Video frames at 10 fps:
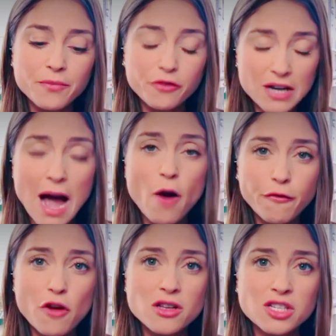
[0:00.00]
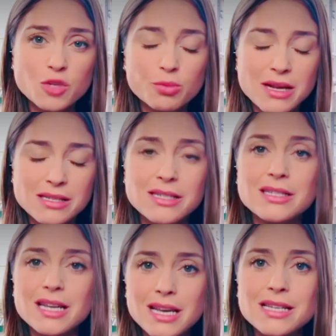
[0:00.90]
For now, France's
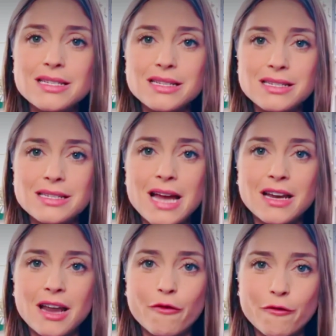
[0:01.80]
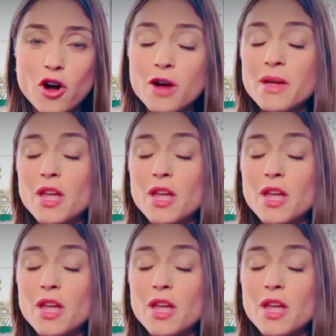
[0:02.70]
president is standing firm.